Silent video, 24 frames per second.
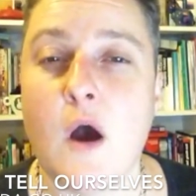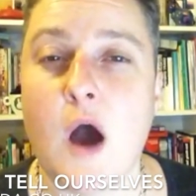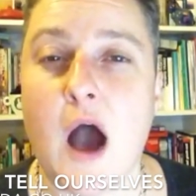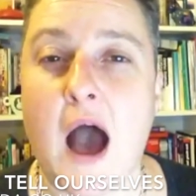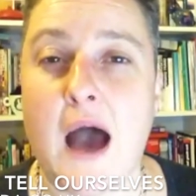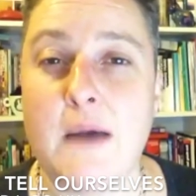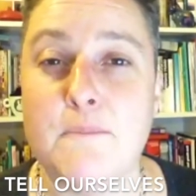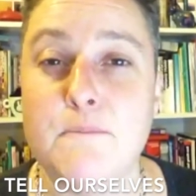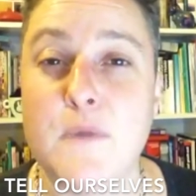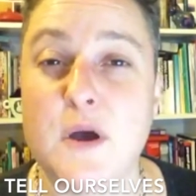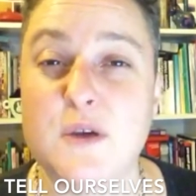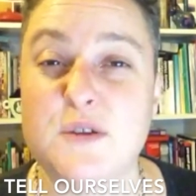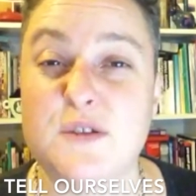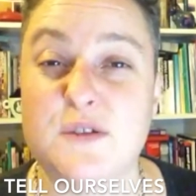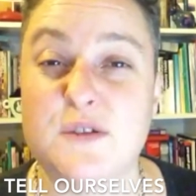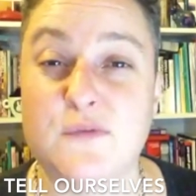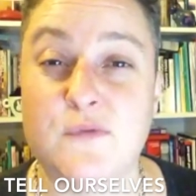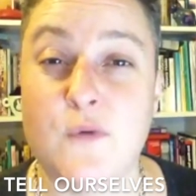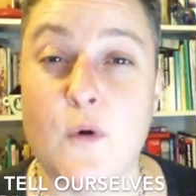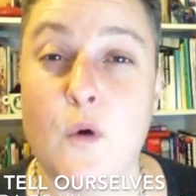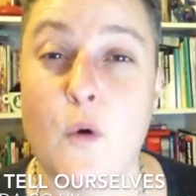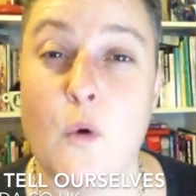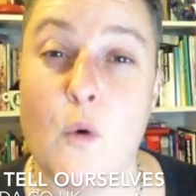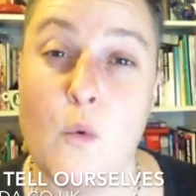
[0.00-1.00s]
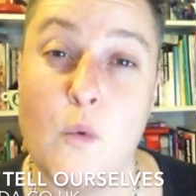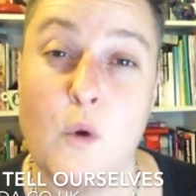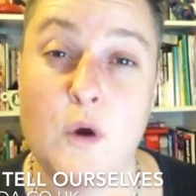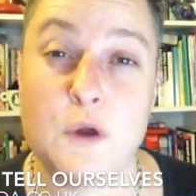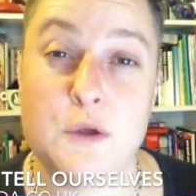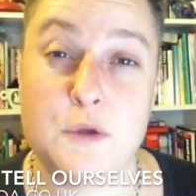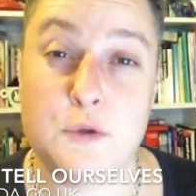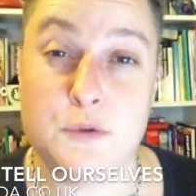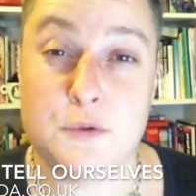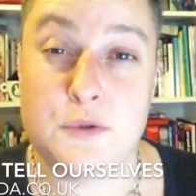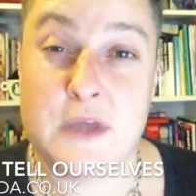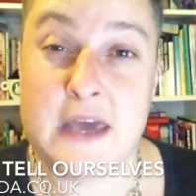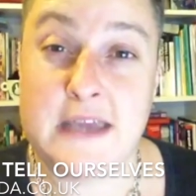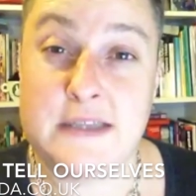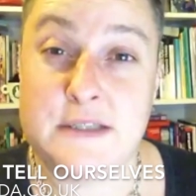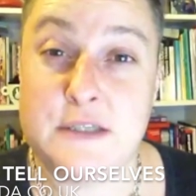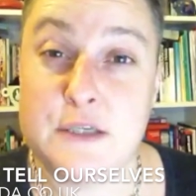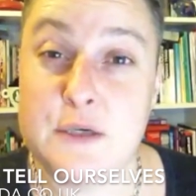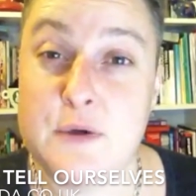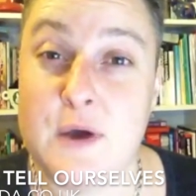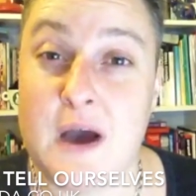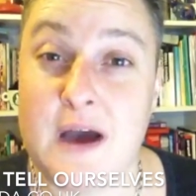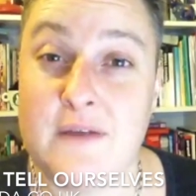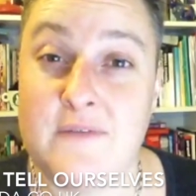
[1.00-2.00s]
And most of all, what they
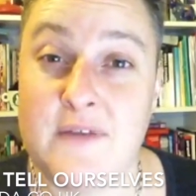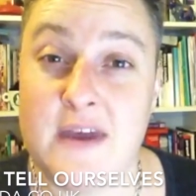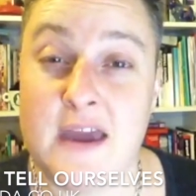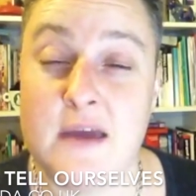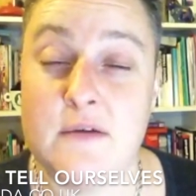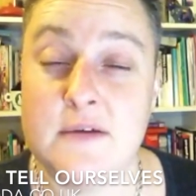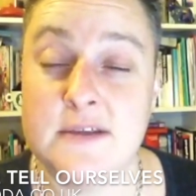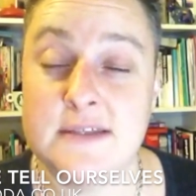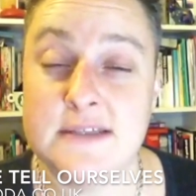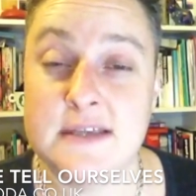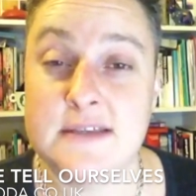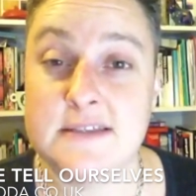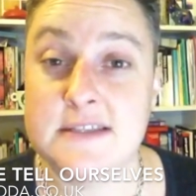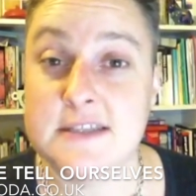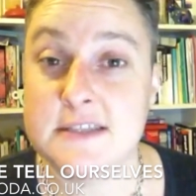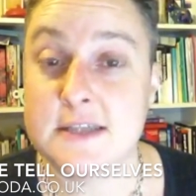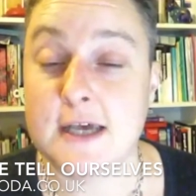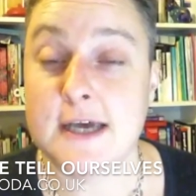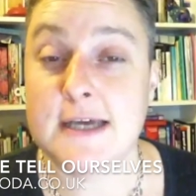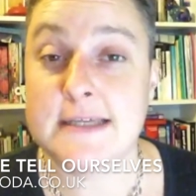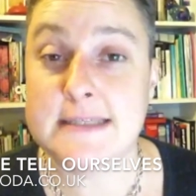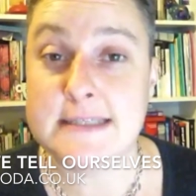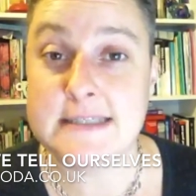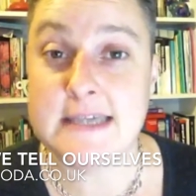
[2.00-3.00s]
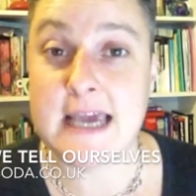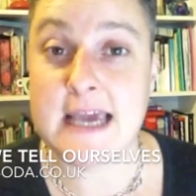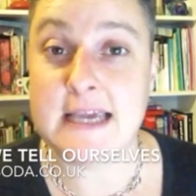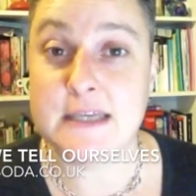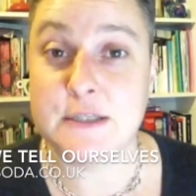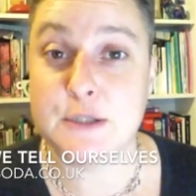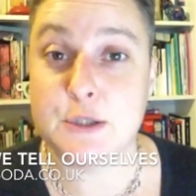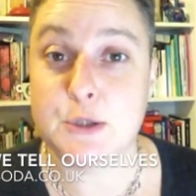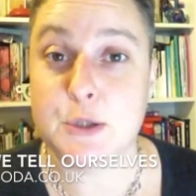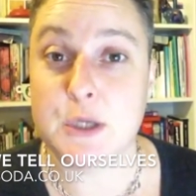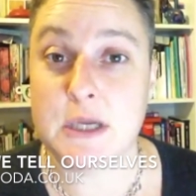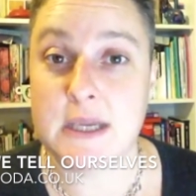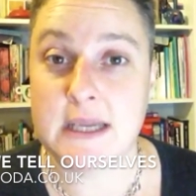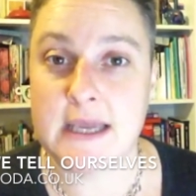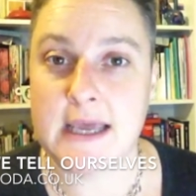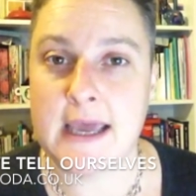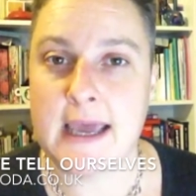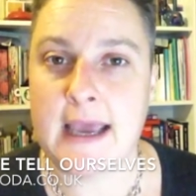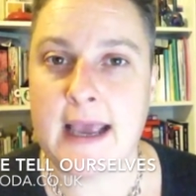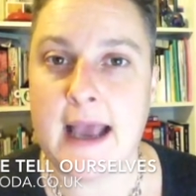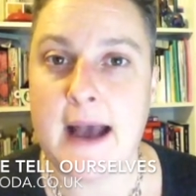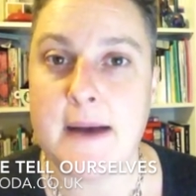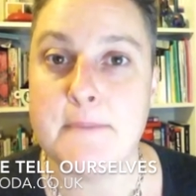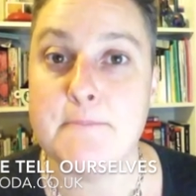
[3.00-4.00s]
do have here is a desire to change
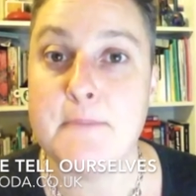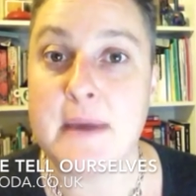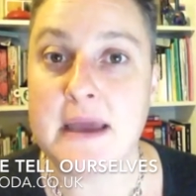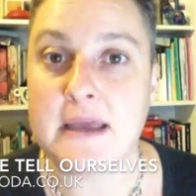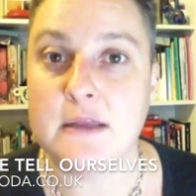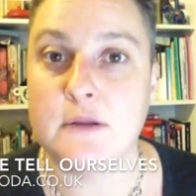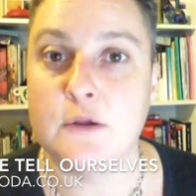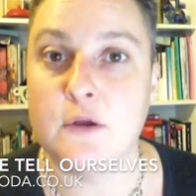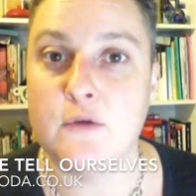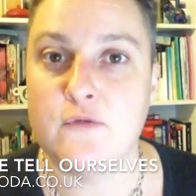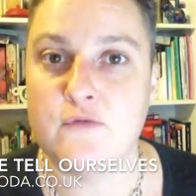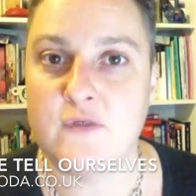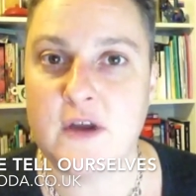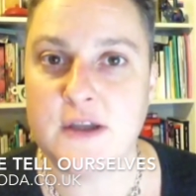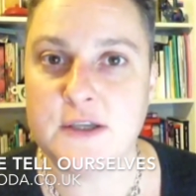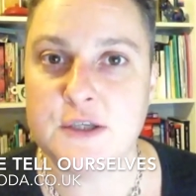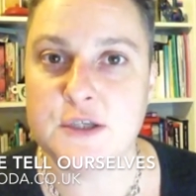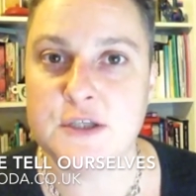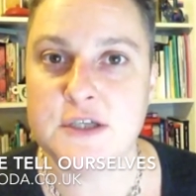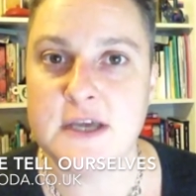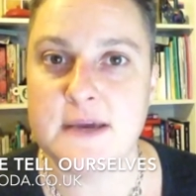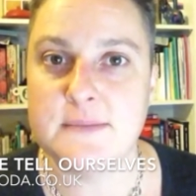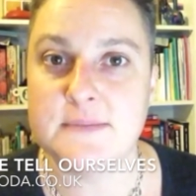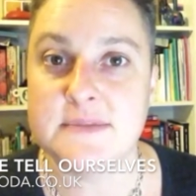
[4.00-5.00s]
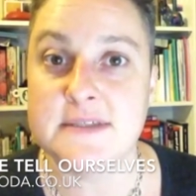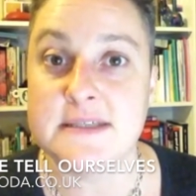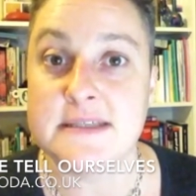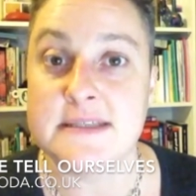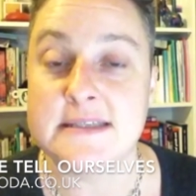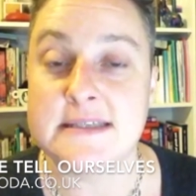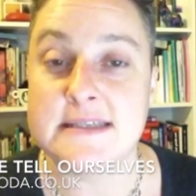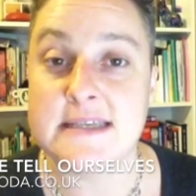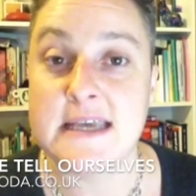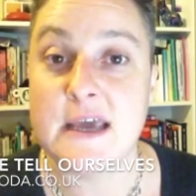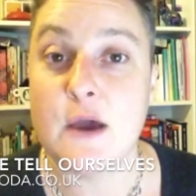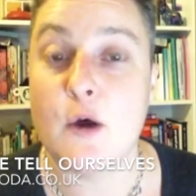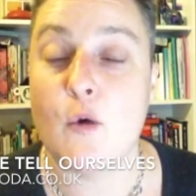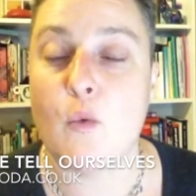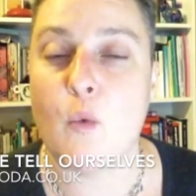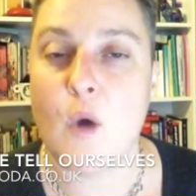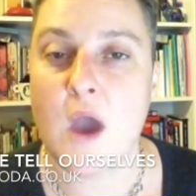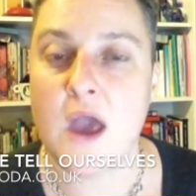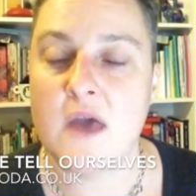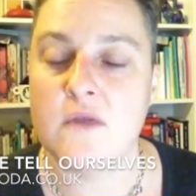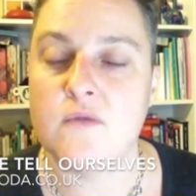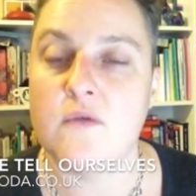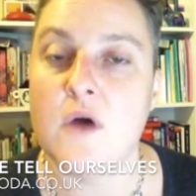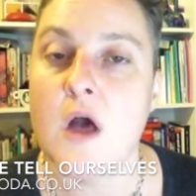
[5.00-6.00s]
drinking and make new friendships and deal
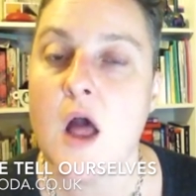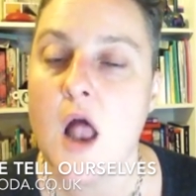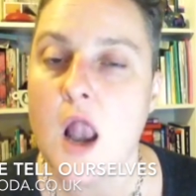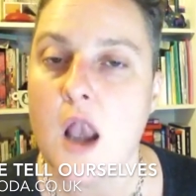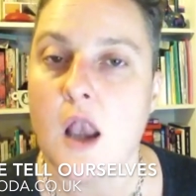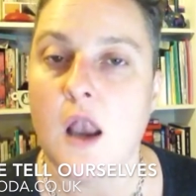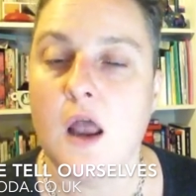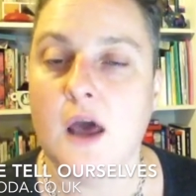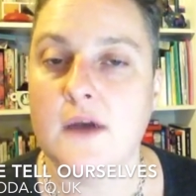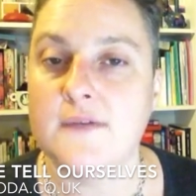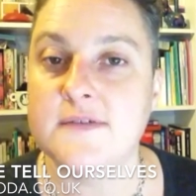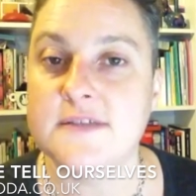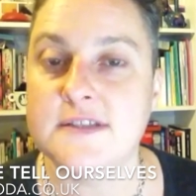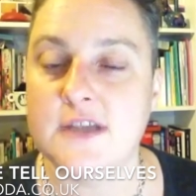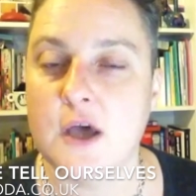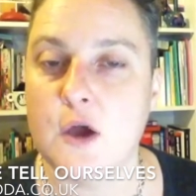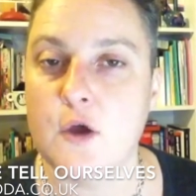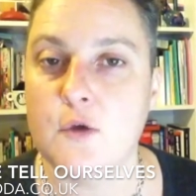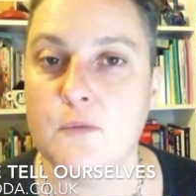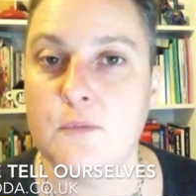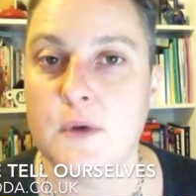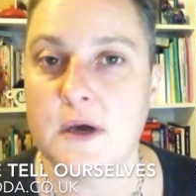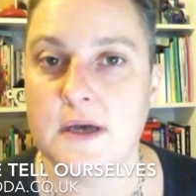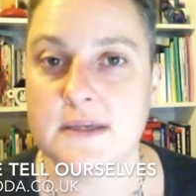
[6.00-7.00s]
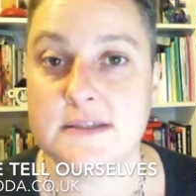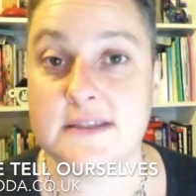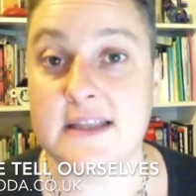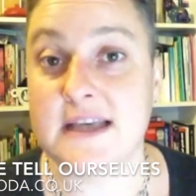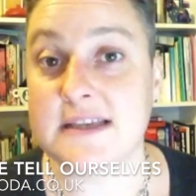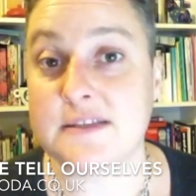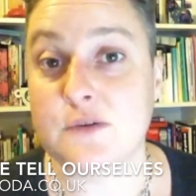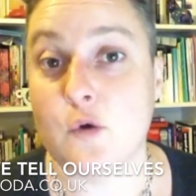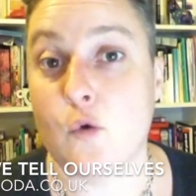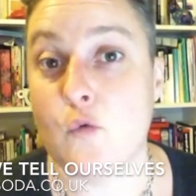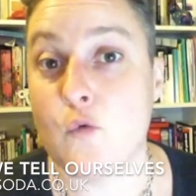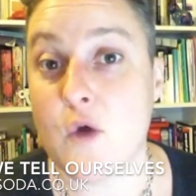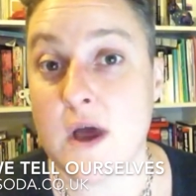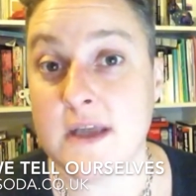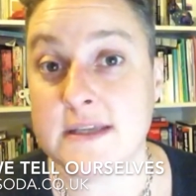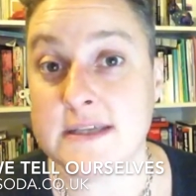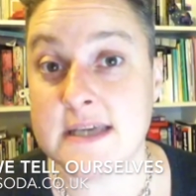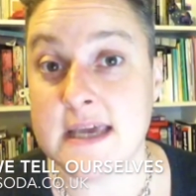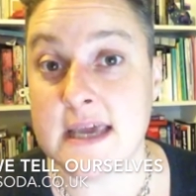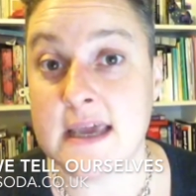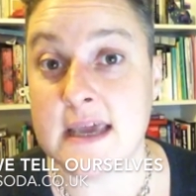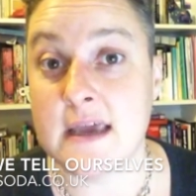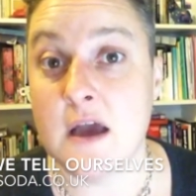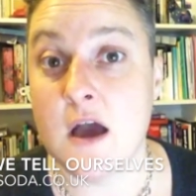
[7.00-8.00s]
with life sober. So that's
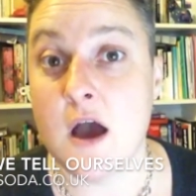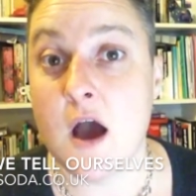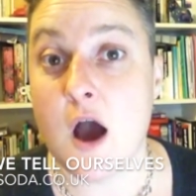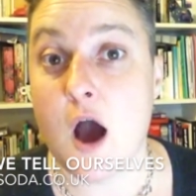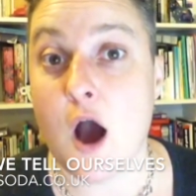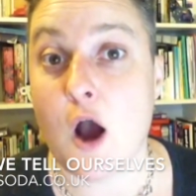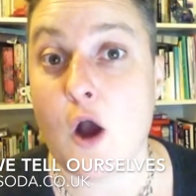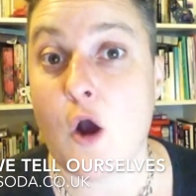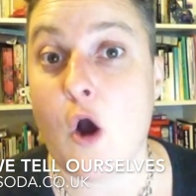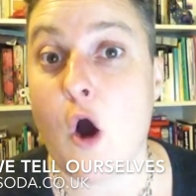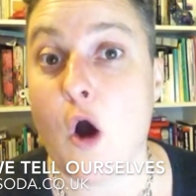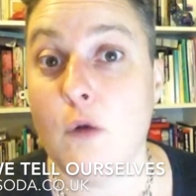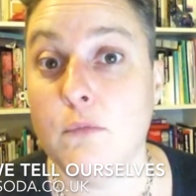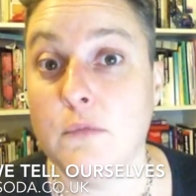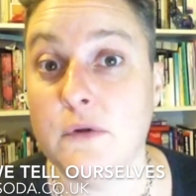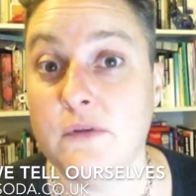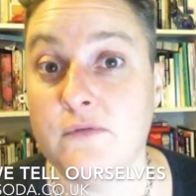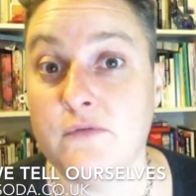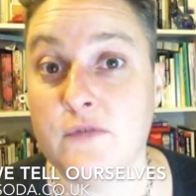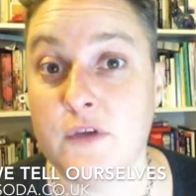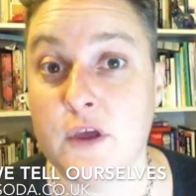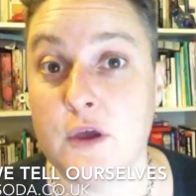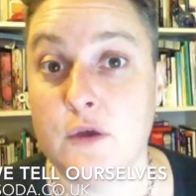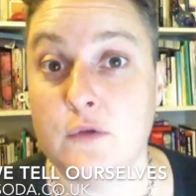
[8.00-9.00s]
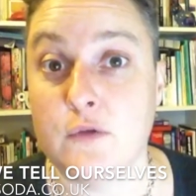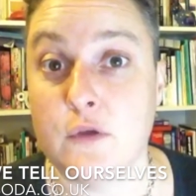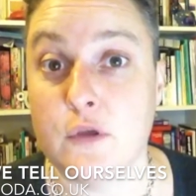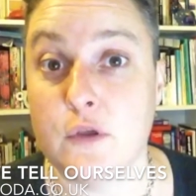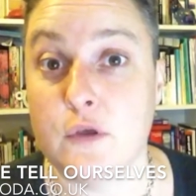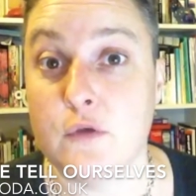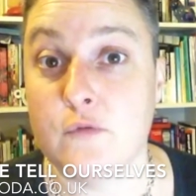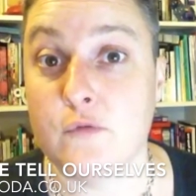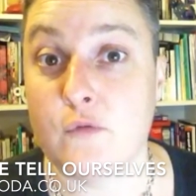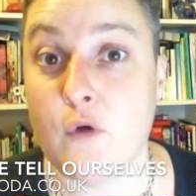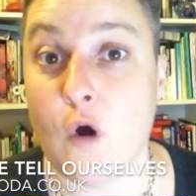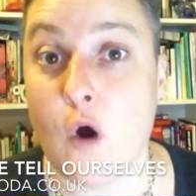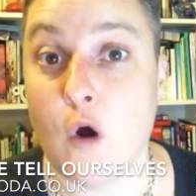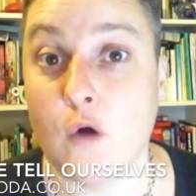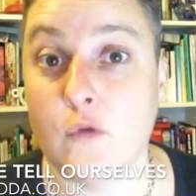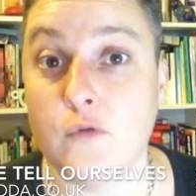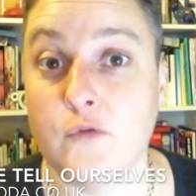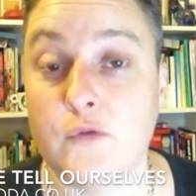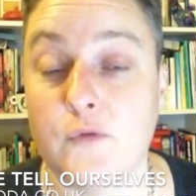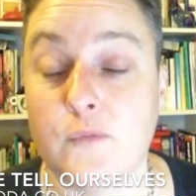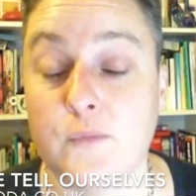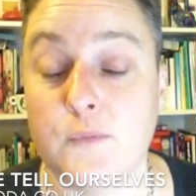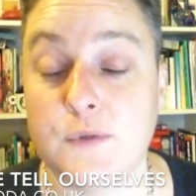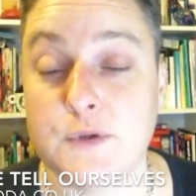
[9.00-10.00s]
already a common view that you've
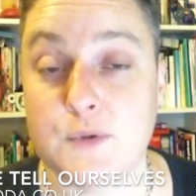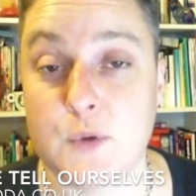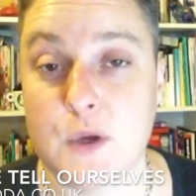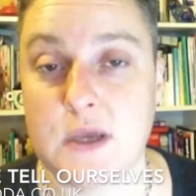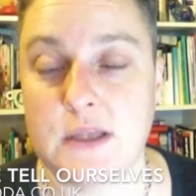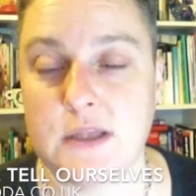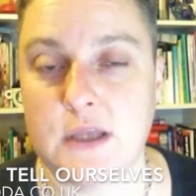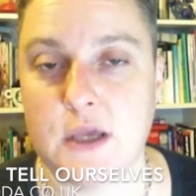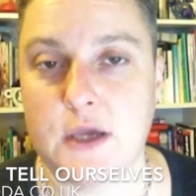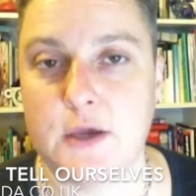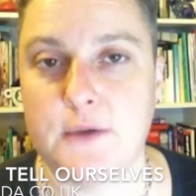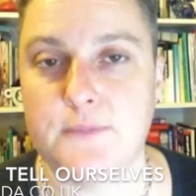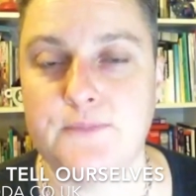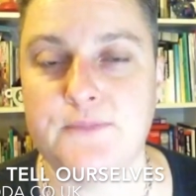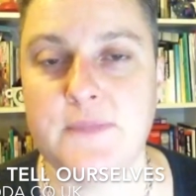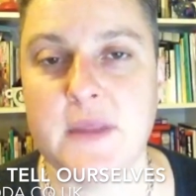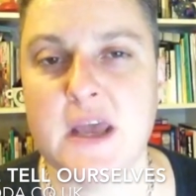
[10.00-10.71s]
got between you.